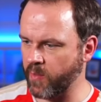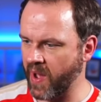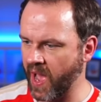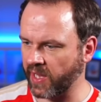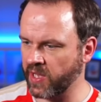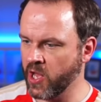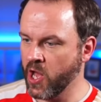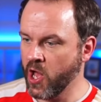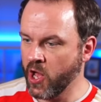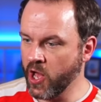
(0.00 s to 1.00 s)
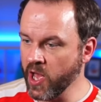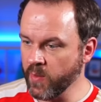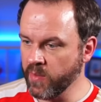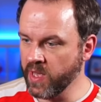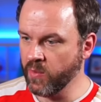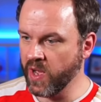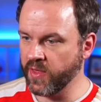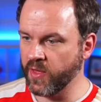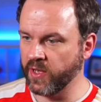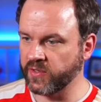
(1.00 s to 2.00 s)
pack. Hit me
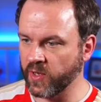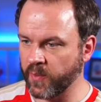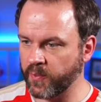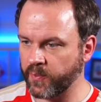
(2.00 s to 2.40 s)
with the sub.